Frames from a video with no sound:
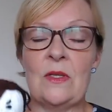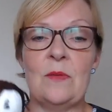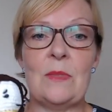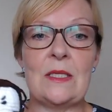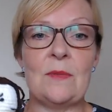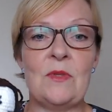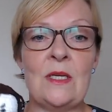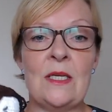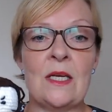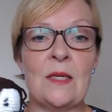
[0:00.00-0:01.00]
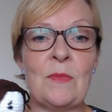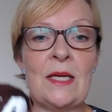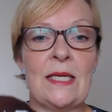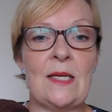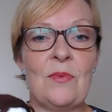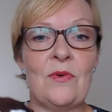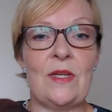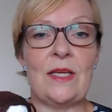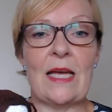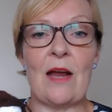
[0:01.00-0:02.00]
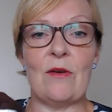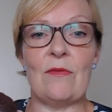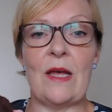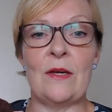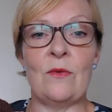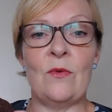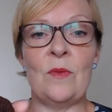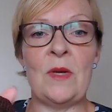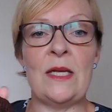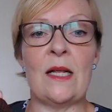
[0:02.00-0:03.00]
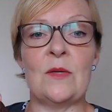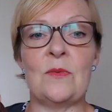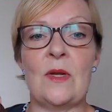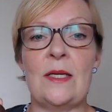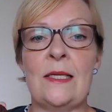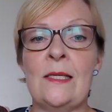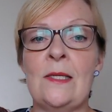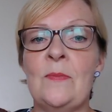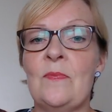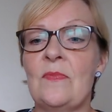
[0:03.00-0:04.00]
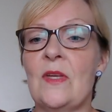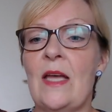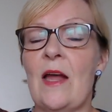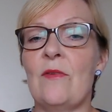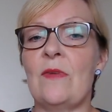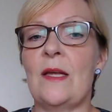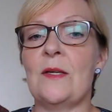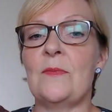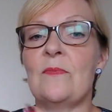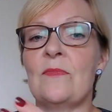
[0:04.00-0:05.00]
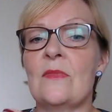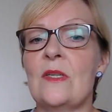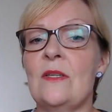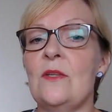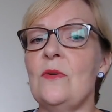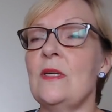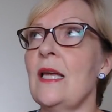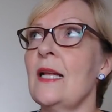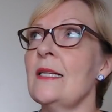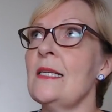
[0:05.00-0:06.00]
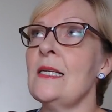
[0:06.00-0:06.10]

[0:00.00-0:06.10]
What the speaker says: But I'm thinking I might keep her in the caravan, or I might get a little caravan. You can get little